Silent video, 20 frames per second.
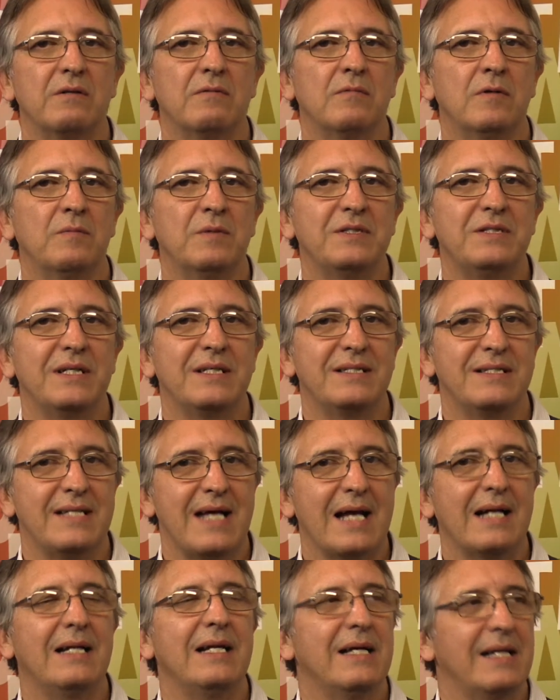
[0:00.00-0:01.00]
almost
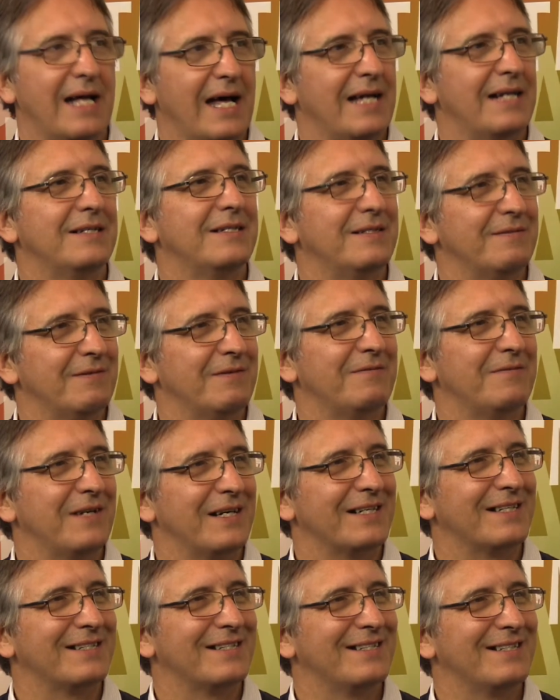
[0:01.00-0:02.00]
exactly an additive
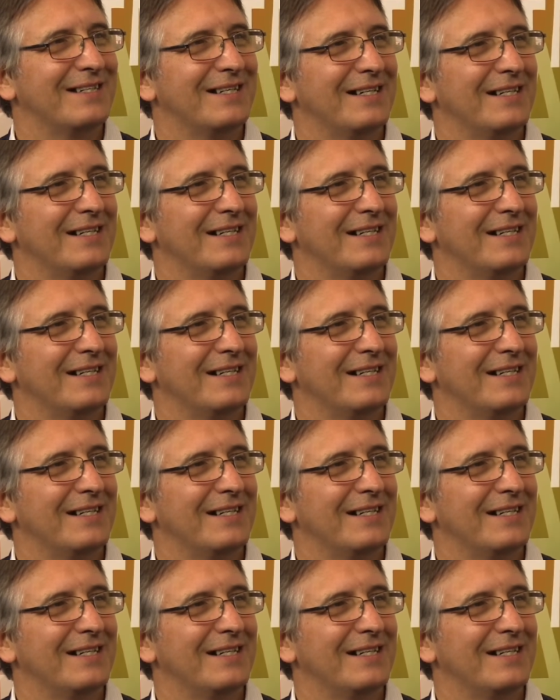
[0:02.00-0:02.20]
effect.